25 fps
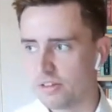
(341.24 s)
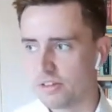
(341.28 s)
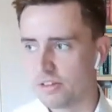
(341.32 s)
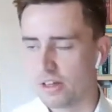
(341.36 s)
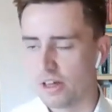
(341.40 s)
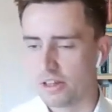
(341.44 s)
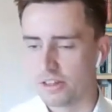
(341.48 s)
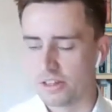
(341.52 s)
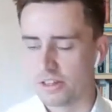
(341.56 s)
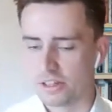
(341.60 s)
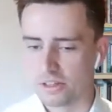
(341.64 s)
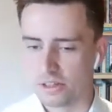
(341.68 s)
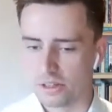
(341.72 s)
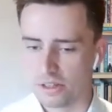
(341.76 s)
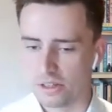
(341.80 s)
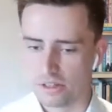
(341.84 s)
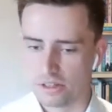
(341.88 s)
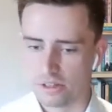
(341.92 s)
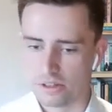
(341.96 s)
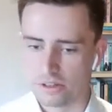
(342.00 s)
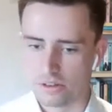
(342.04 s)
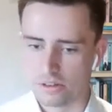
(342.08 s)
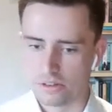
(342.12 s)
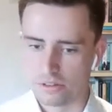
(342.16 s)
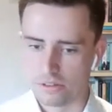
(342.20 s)
I think
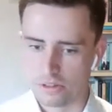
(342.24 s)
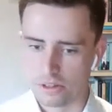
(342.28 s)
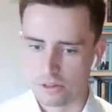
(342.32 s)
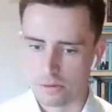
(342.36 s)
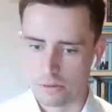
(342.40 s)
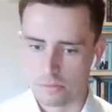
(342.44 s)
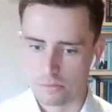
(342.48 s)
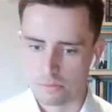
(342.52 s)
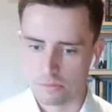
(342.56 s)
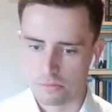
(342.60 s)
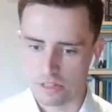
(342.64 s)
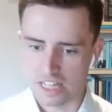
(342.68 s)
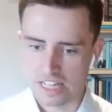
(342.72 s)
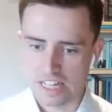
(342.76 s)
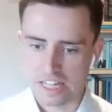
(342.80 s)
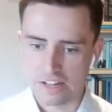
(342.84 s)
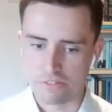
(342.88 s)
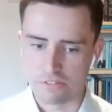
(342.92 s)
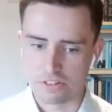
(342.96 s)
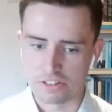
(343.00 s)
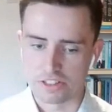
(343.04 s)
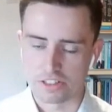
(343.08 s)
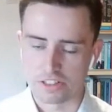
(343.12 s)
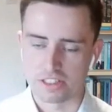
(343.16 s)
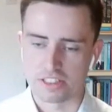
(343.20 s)
the key
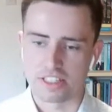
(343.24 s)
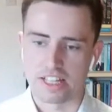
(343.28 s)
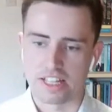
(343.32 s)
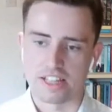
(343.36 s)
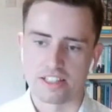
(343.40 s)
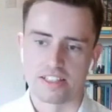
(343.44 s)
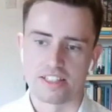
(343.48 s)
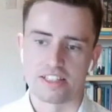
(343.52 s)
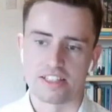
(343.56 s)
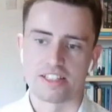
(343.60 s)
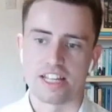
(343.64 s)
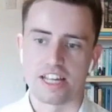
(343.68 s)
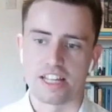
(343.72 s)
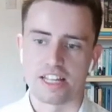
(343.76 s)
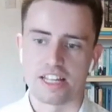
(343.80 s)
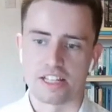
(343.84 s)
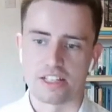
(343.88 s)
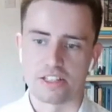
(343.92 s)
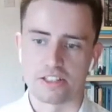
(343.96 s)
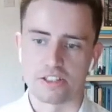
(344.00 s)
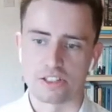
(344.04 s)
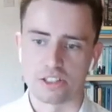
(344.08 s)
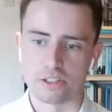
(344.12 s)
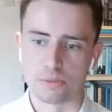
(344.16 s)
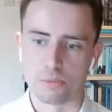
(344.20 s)
for success is
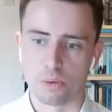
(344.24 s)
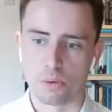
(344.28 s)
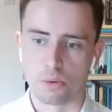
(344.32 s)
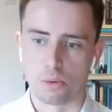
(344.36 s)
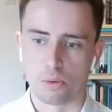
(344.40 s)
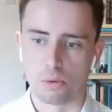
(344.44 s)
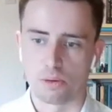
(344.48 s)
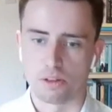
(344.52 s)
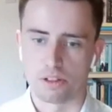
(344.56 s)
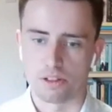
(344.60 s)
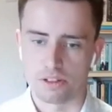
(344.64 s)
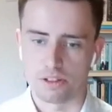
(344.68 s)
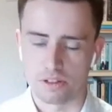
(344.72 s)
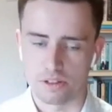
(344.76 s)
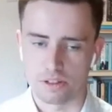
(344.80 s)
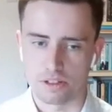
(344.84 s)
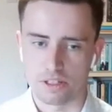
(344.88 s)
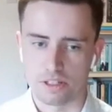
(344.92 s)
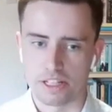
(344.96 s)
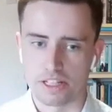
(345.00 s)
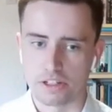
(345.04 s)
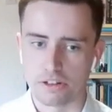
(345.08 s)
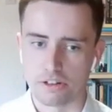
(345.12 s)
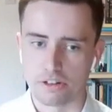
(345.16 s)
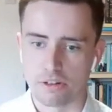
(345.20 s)
taking small
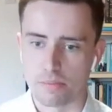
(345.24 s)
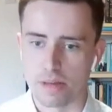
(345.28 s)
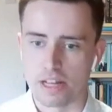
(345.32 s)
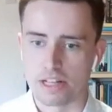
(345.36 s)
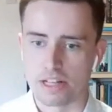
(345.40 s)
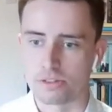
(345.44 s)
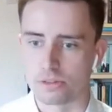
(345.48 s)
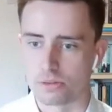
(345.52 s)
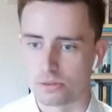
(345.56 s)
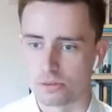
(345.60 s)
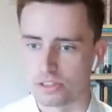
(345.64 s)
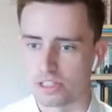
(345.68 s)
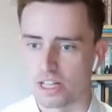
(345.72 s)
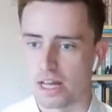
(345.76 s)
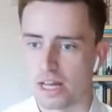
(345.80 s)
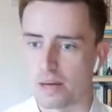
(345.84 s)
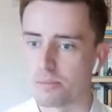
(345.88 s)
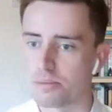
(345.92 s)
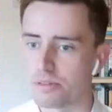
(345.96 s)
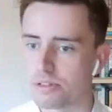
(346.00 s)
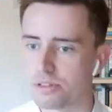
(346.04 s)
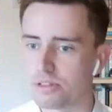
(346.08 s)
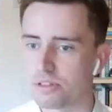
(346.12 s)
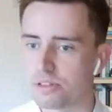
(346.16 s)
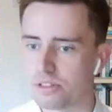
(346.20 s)
incremental
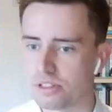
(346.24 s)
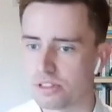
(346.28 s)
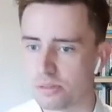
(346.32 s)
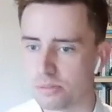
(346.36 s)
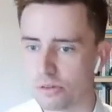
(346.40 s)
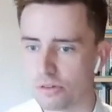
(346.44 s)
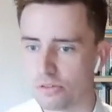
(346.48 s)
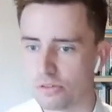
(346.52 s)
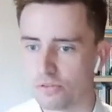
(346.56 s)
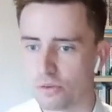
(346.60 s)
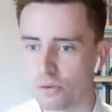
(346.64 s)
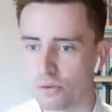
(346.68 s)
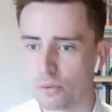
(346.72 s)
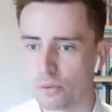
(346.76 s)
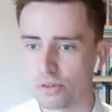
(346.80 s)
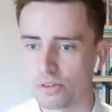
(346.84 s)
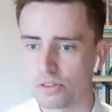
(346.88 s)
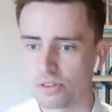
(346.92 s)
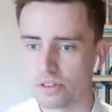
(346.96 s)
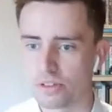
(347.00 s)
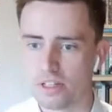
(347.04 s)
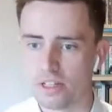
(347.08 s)
steps to move forward.